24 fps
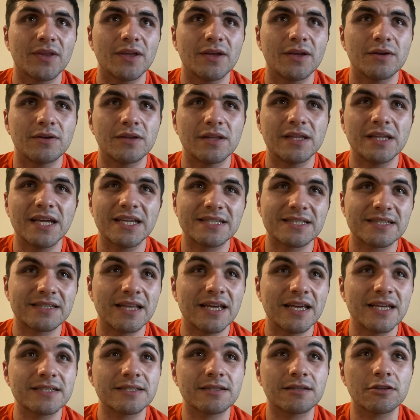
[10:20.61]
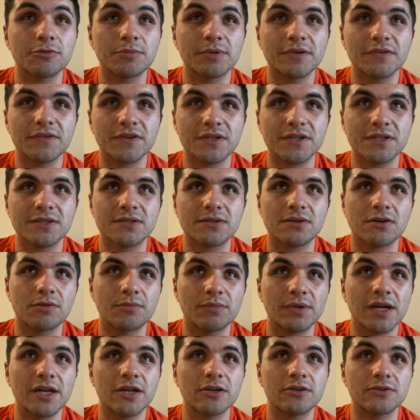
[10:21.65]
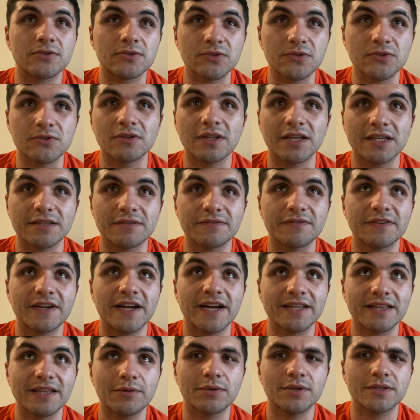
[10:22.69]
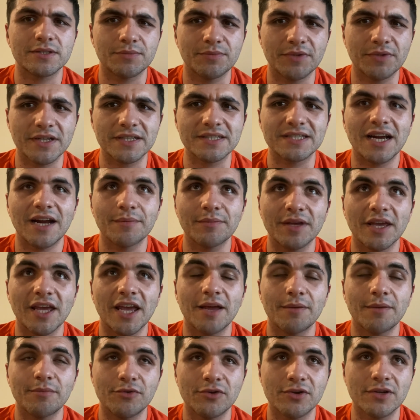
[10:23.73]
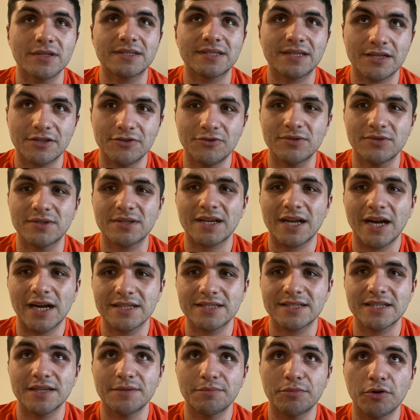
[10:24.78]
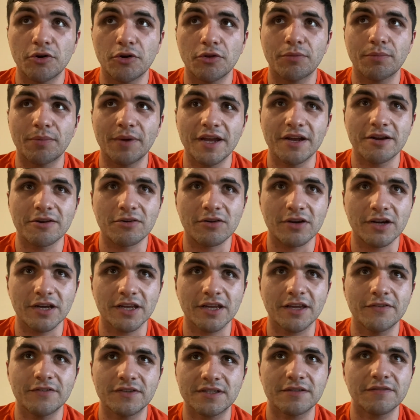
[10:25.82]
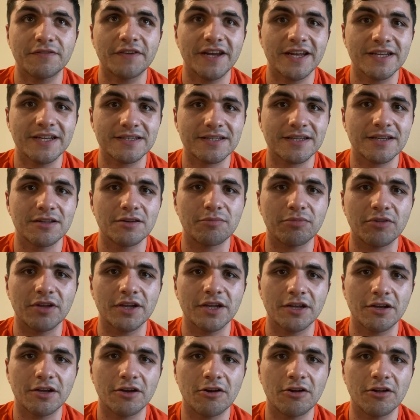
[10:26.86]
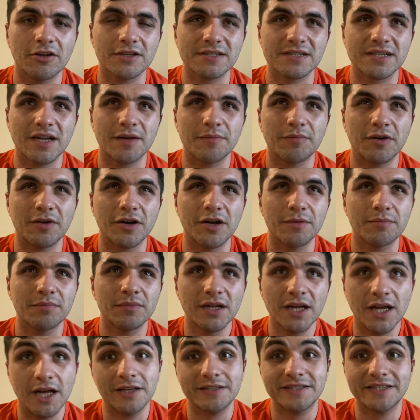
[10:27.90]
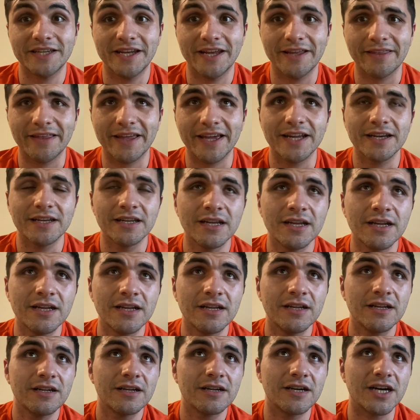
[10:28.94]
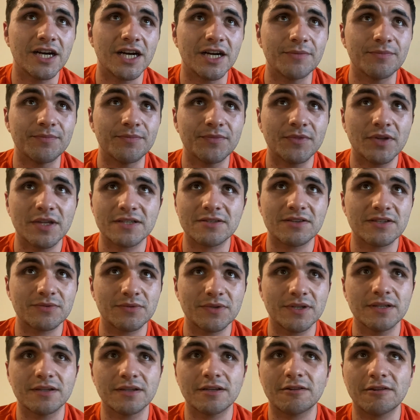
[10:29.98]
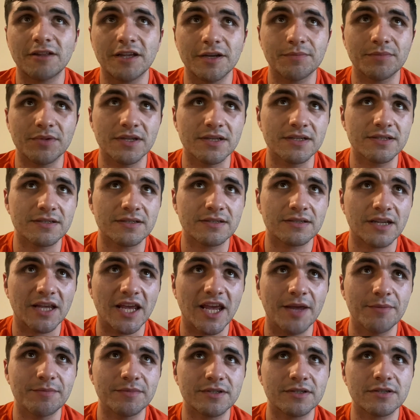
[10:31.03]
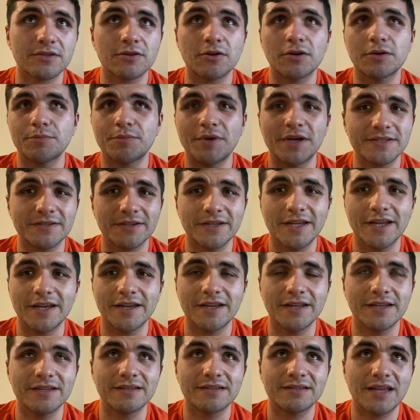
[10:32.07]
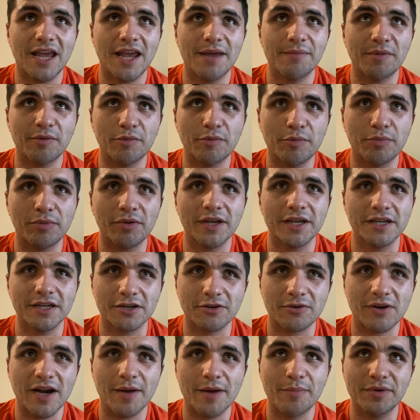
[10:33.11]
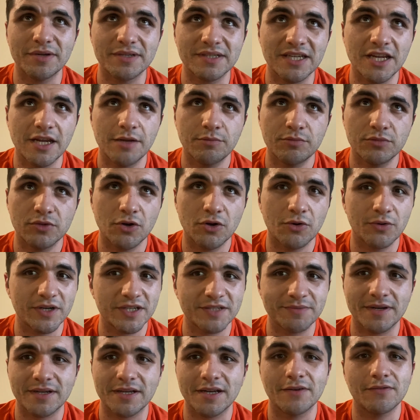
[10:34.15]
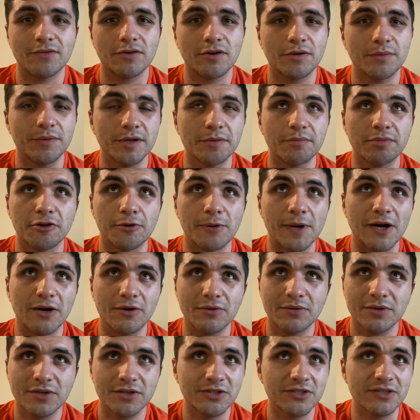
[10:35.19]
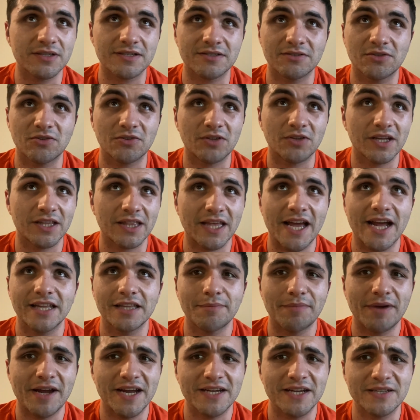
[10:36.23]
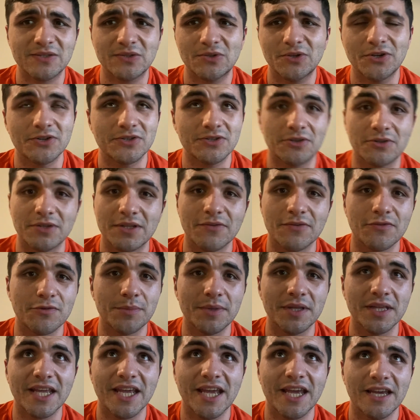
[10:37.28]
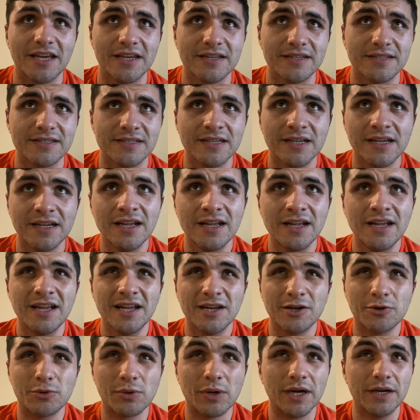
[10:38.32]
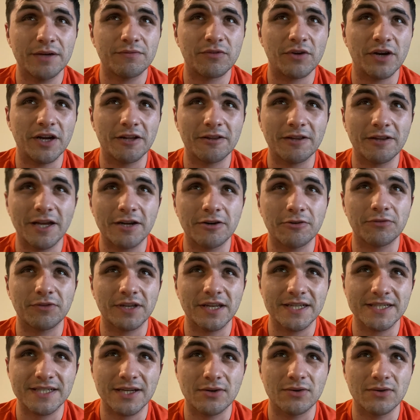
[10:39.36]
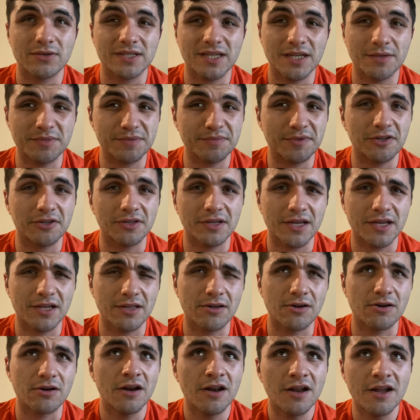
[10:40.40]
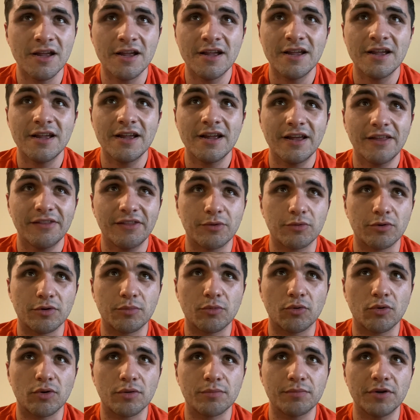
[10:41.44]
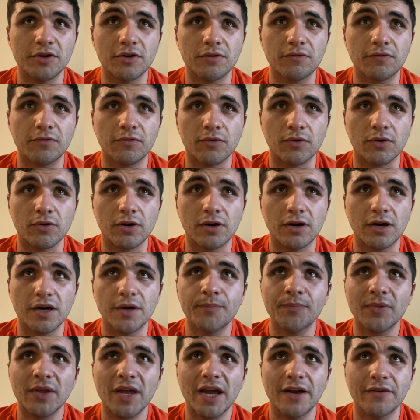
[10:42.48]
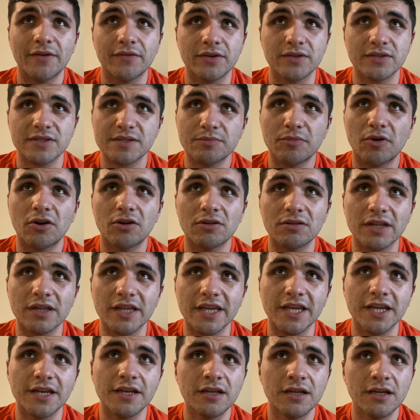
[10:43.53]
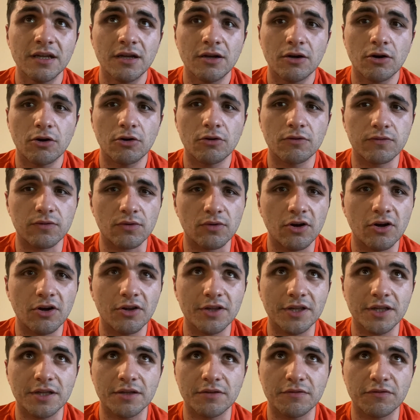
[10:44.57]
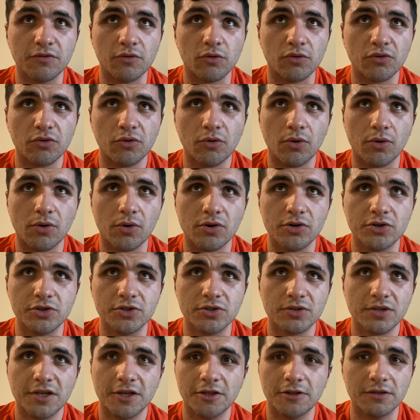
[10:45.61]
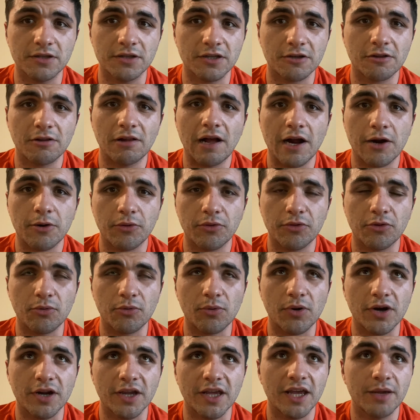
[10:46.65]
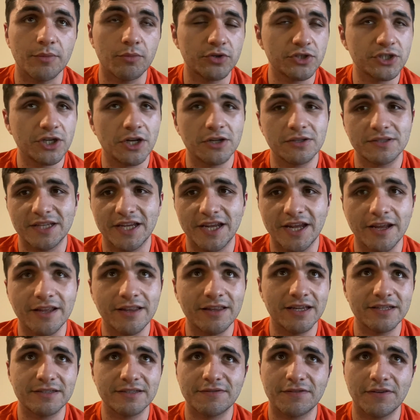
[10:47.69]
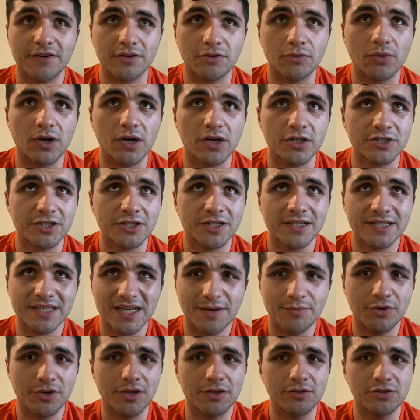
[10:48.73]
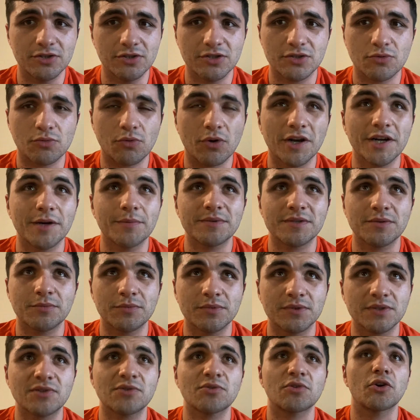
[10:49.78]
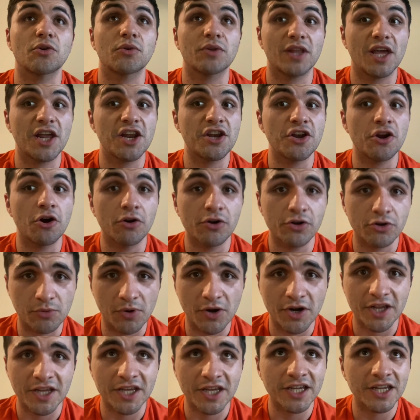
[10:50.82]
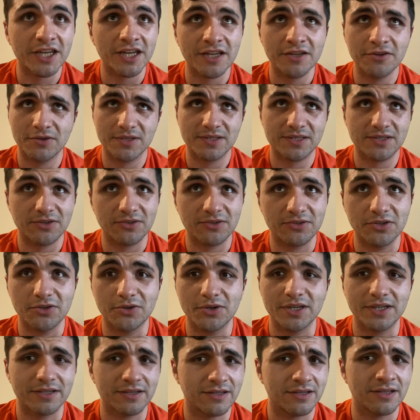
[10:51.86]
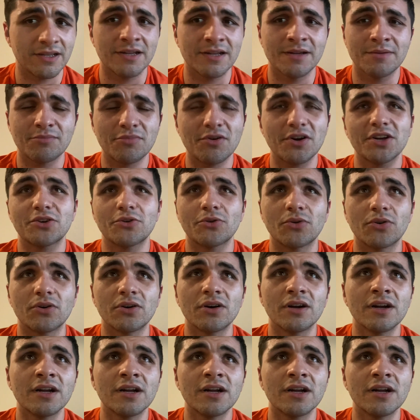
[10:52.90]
And that's a little bit of a concern, but I also do like the fact that when it's a big time game, you kind of see both Baker and Kevin Stefanski, their playing calling step up. I'll take that. As long as we clean up these games. So basically, any game that we play a crappy team, don't expect ever to be a blowout. It just doesn't look like that in the past 2 years. It'll never be the case. Quite frankly, I don't think that's how our team's built either. I think we're more built for having a small lead overall, and then the fourth quarter just killing the clock with the run game, which I'll take. That's fun to watch. Anytime you can just run it up someone's throat, they know you're running it, and you could still do it. Pretty cool.